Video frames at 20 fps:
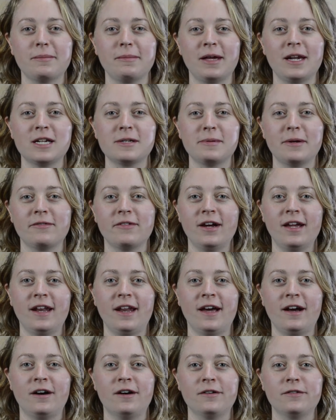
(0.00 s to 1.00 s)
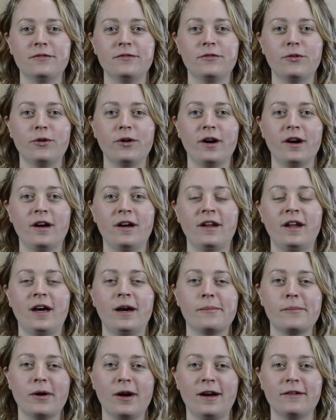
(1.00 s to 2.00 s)
management right now for a
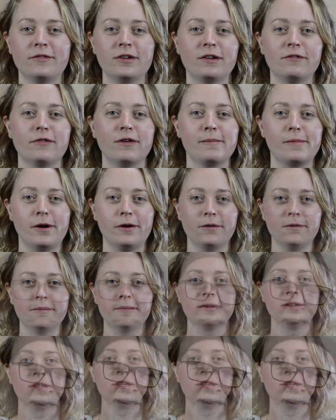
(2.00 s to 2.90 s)
nonprofit from home.